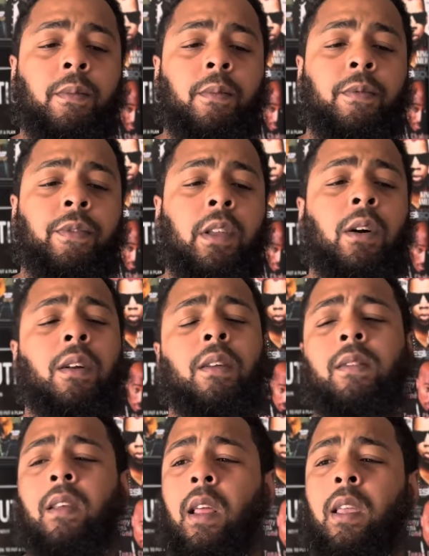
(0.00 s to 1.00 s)
for y'all to
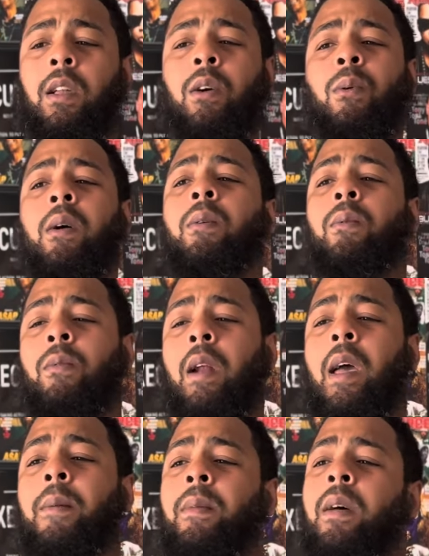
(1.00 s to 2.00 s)
say that he quit
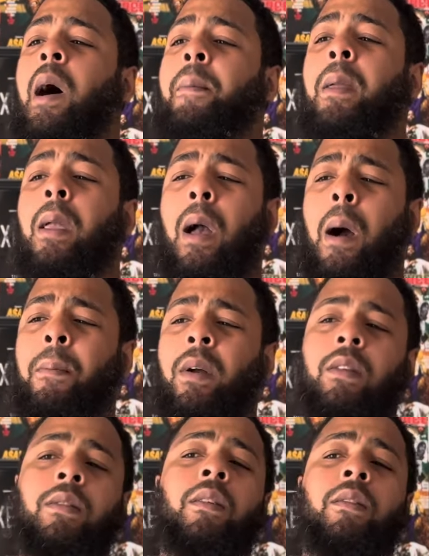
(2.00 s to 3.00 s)
rap, I mean, how
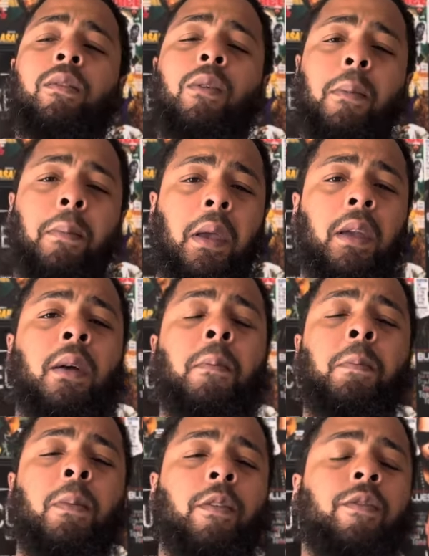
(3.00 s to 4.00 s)
much sense do it make
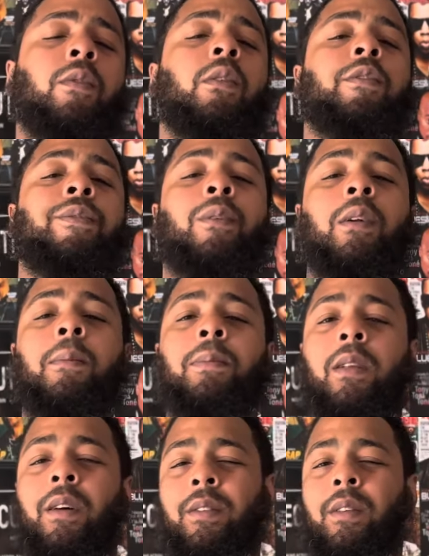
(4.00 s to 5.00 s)
or a 40
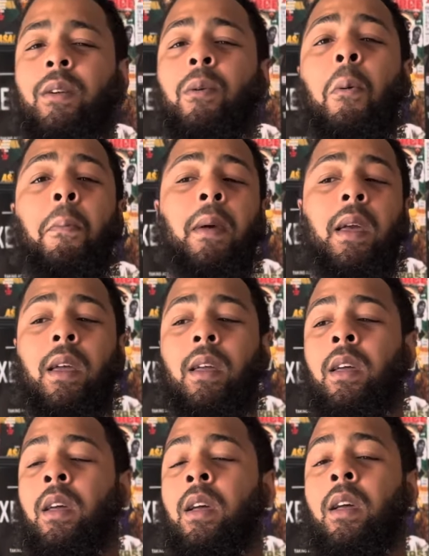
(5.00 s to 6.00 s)
plus year old man
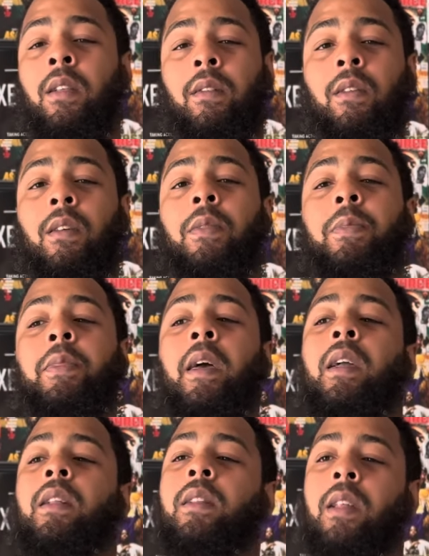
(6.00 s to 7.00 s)
to
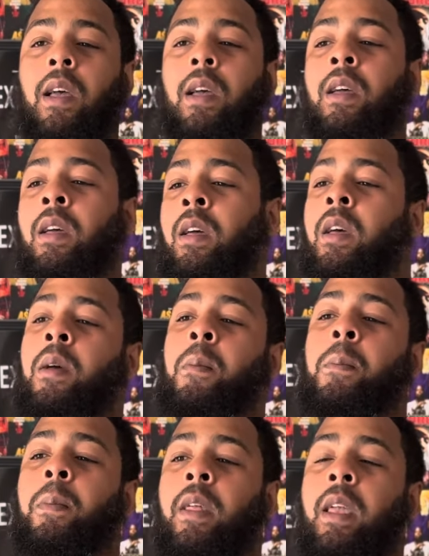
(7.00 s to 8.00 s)
think that
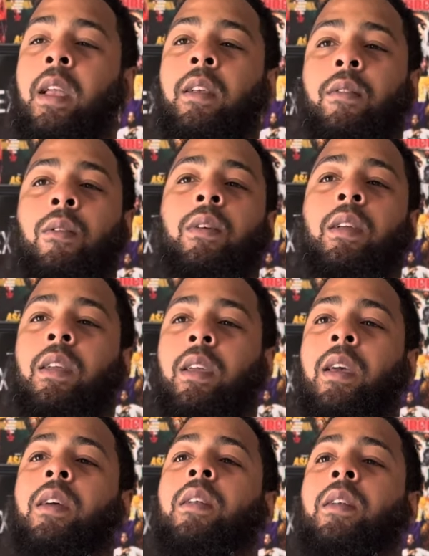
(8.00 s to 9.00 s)
he's going to
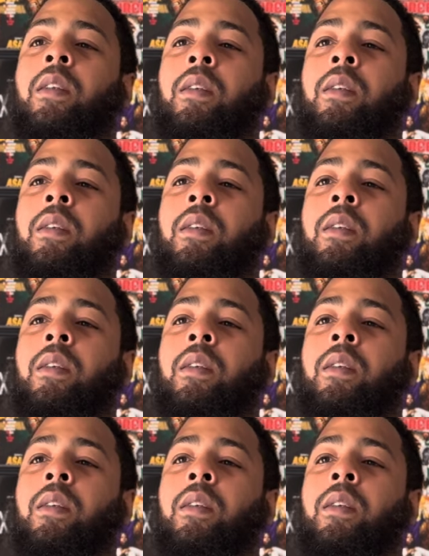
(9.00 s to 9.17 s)
get